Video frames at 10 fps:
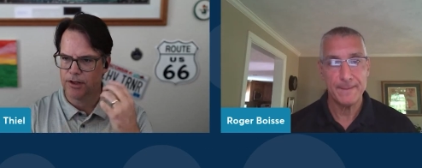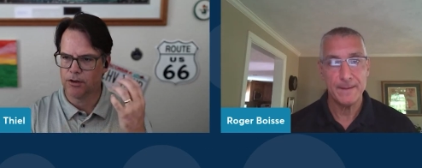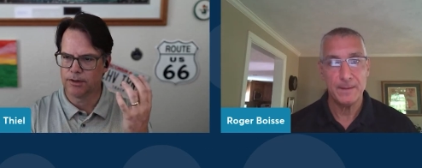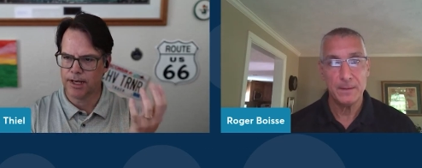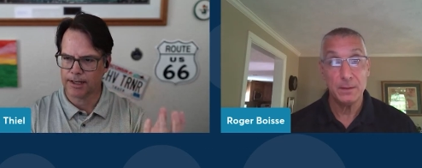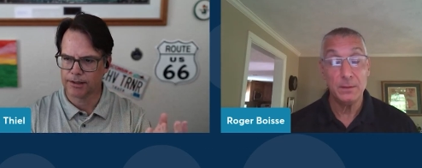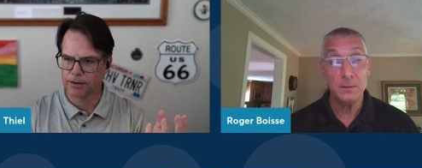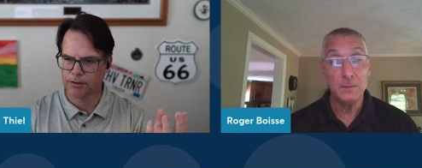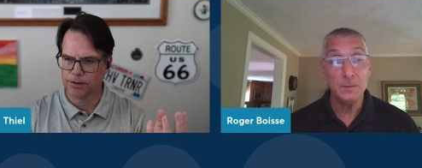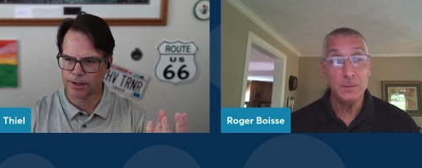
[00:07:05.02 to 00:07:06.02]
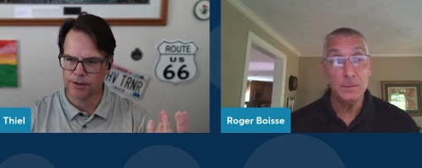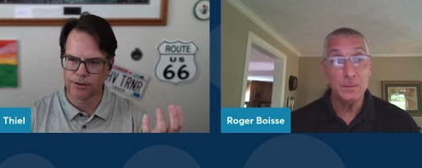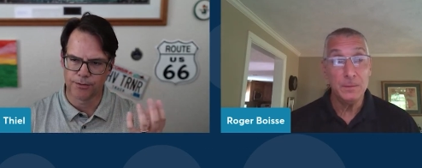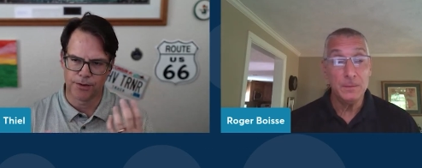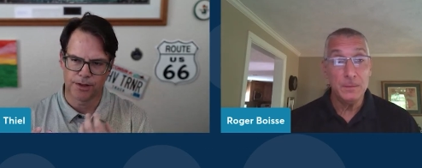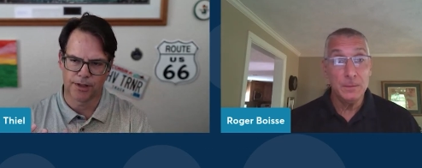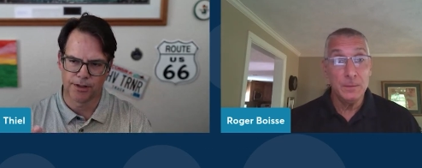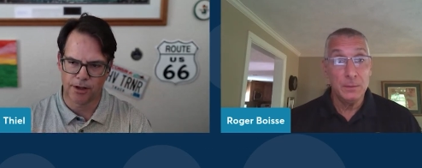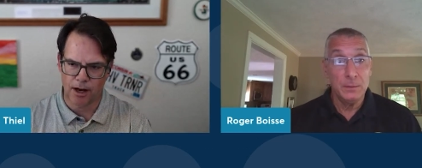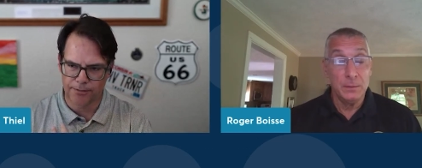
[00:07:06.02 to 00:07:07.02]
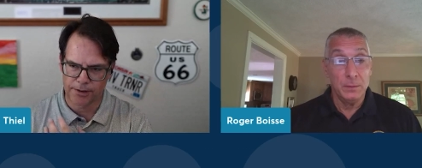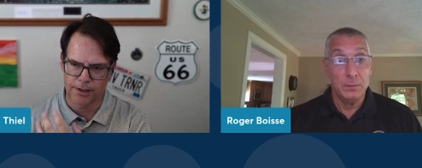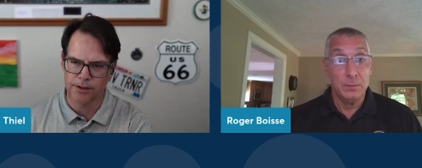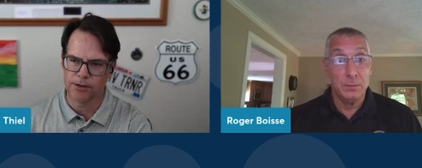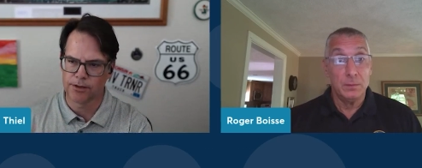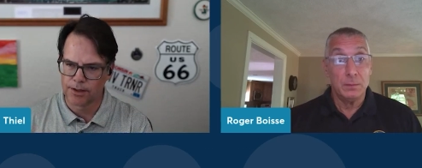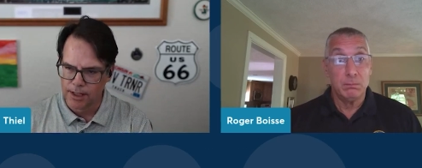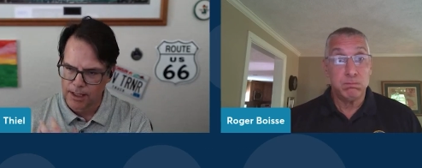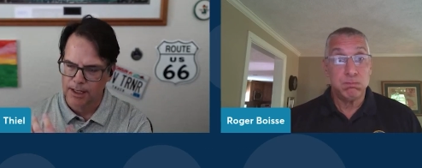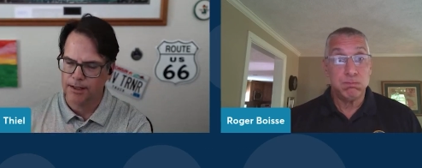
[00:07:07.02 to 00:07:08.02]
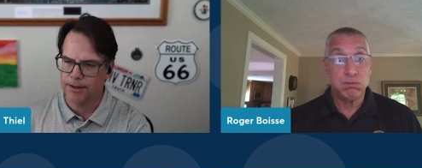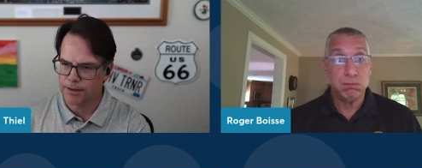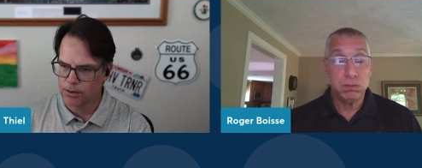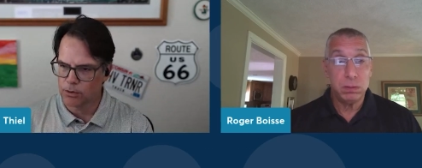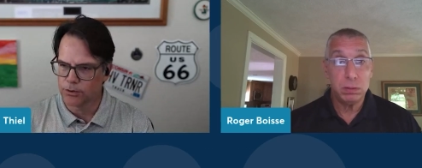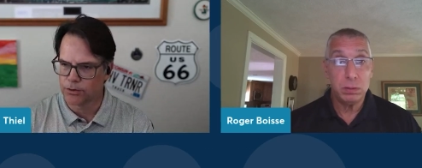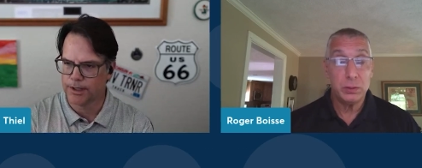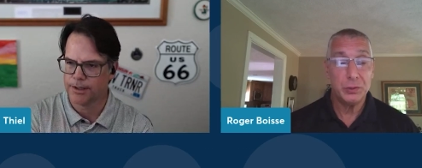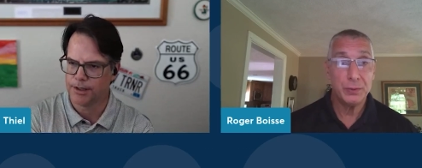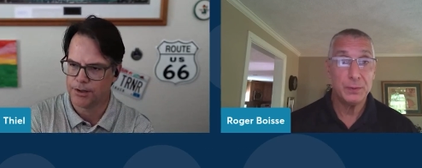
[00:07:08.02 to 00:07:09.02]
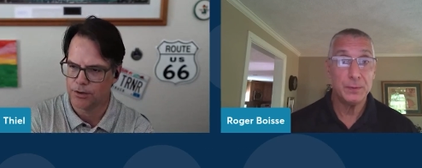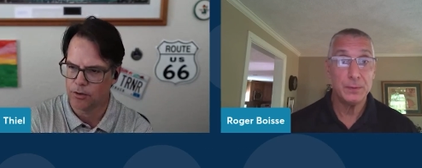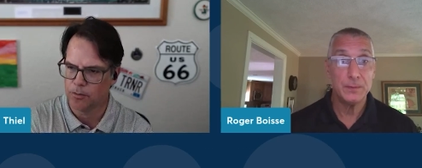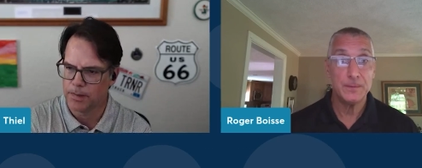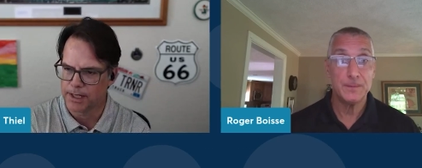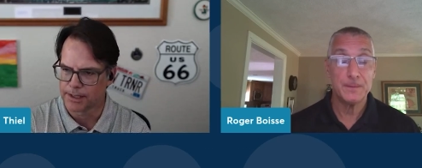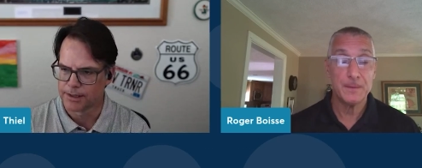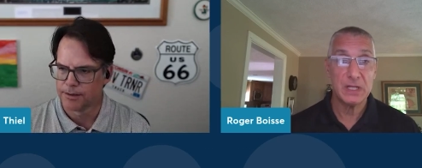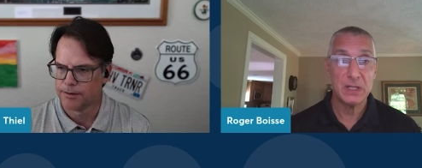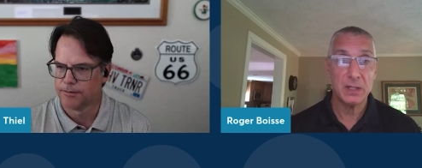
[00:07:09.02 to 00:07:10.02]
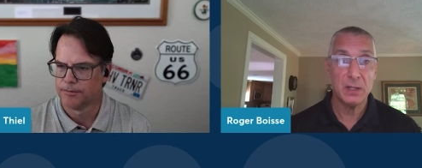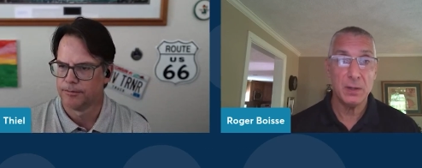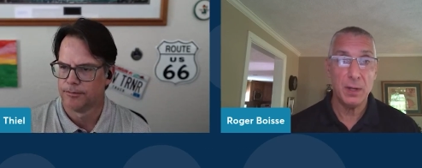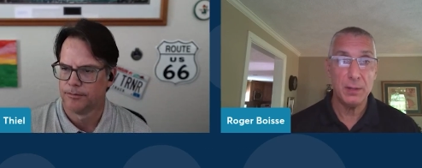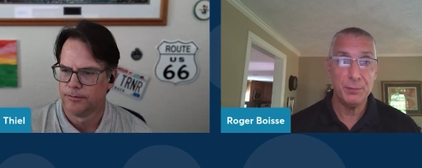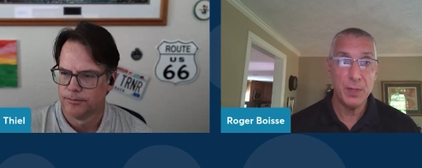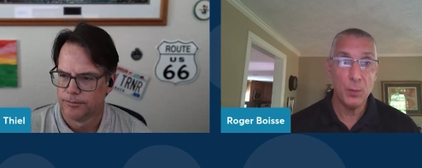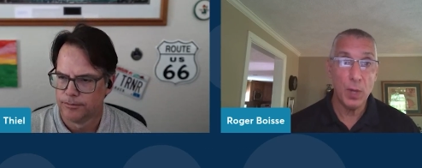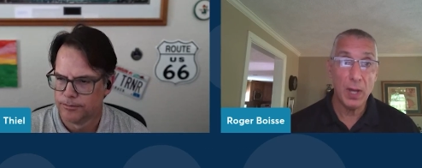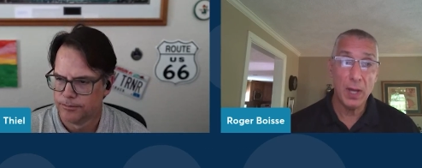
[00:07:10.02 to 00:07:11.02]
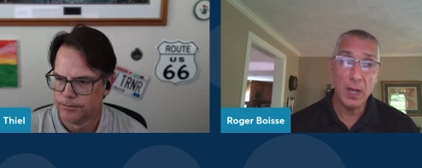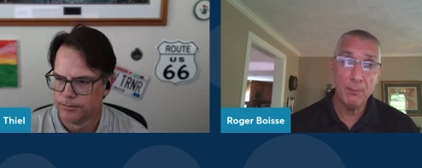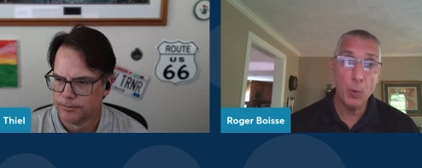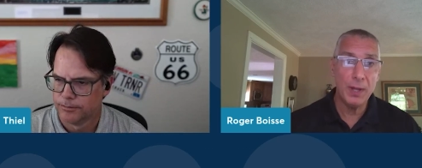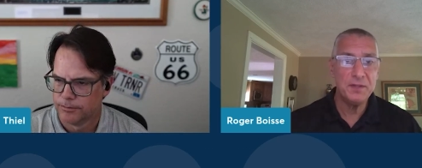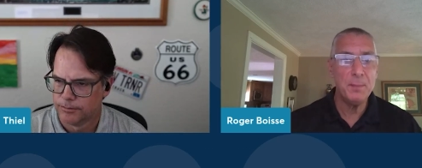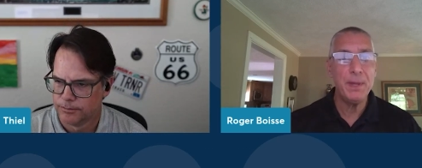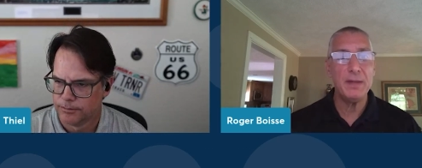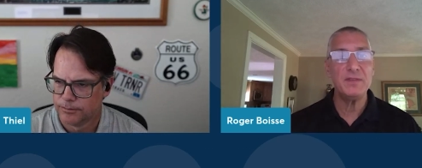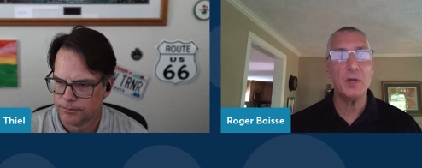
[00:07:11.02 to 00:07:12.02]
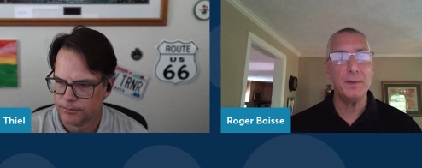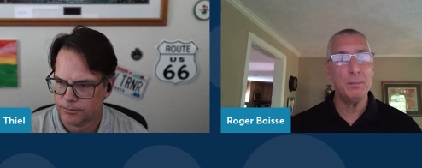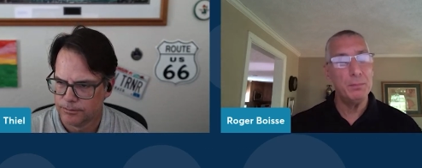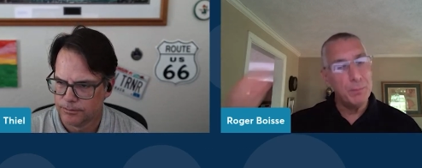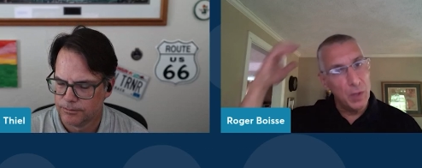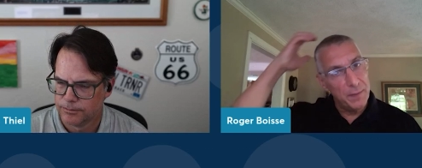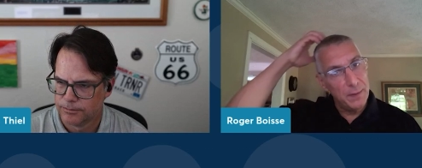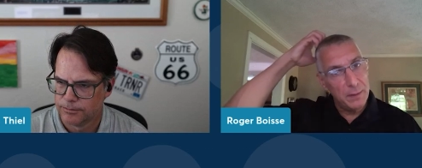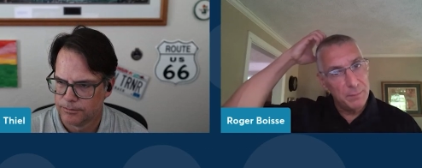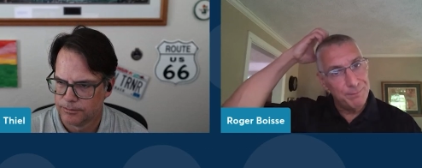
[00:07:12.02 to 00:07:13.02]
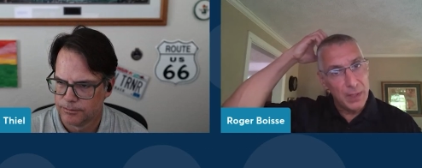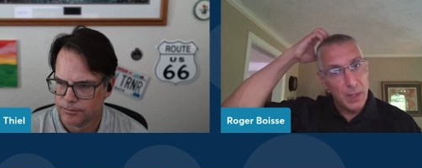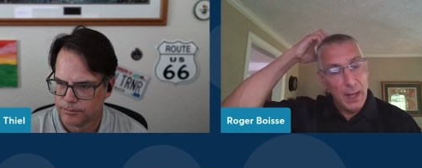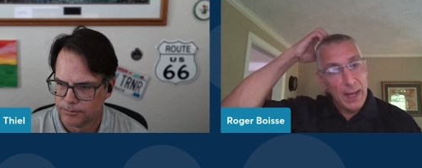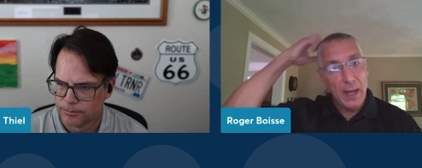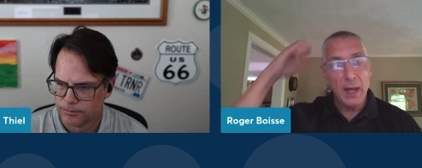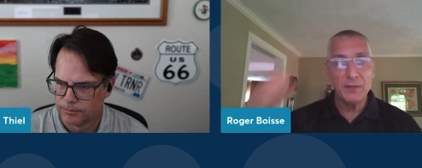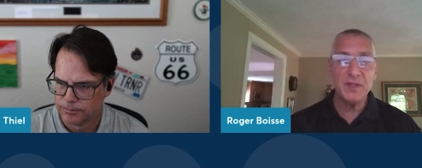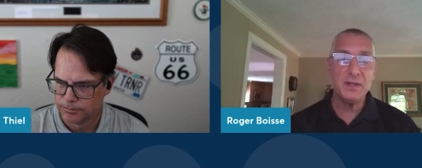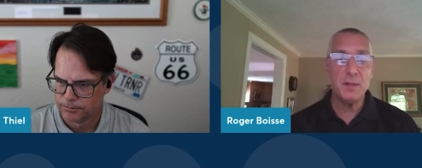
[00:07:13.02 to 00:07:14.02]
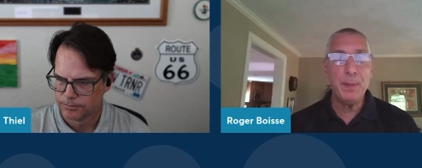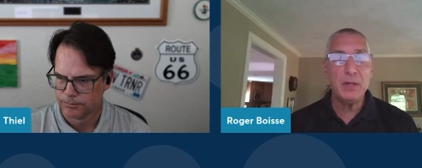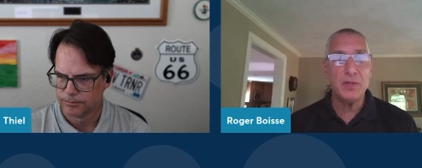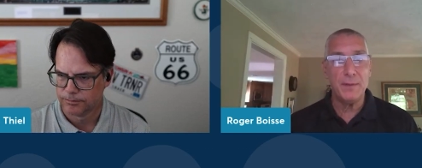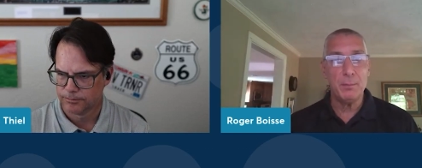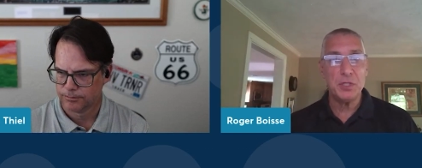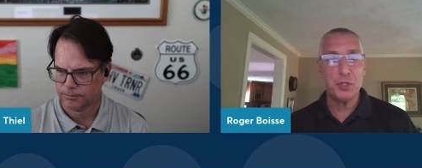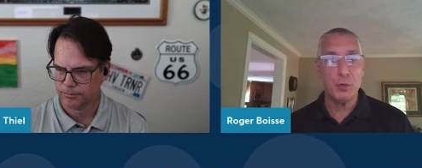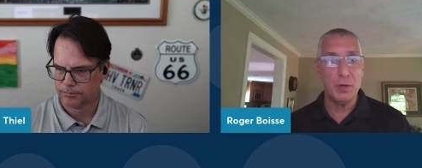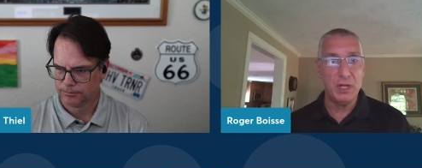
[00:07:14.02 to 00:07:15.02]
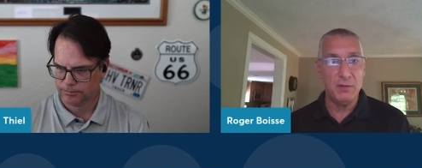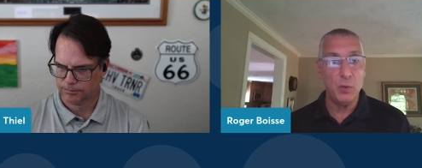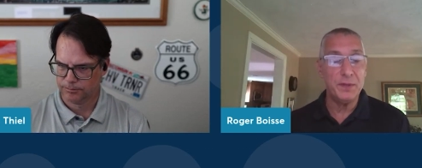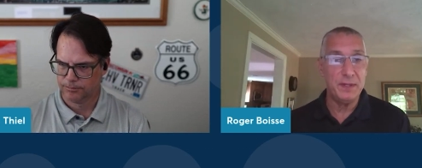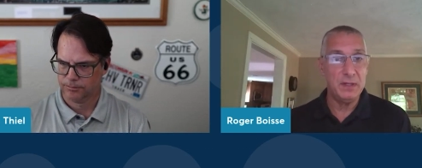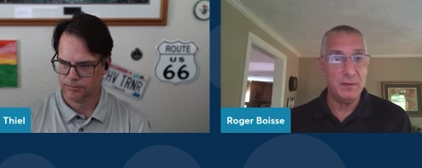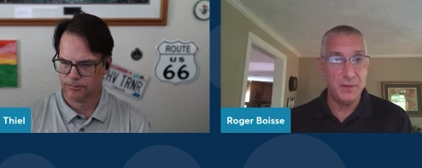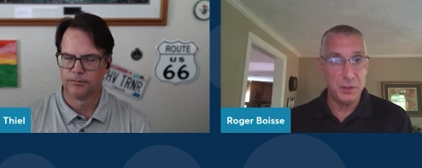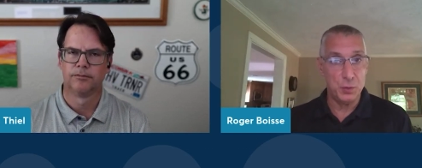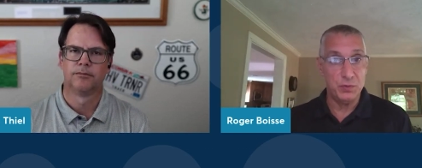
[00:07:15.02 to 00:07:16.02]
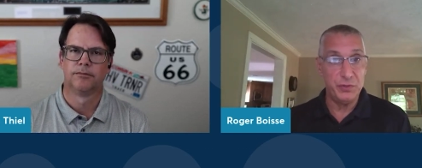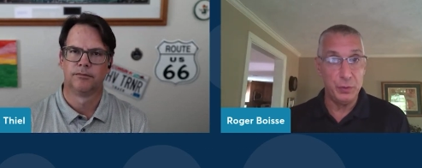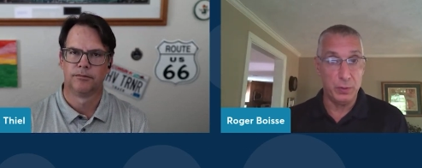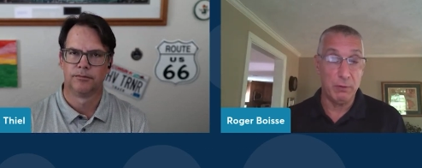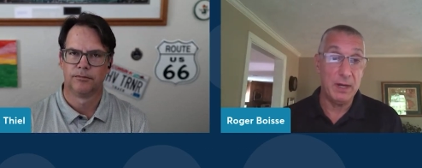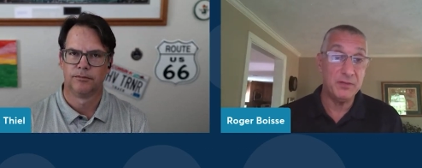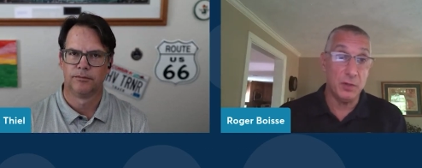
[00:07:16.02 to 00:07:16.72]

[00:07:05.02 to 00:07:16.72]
Speaker 1: you know technical skills versus soft skills in this whole transitional mix?
Speaker 2: Uh, well, it depends on the on the. I'll say it depends on the maturity of what the individual is doing, right? So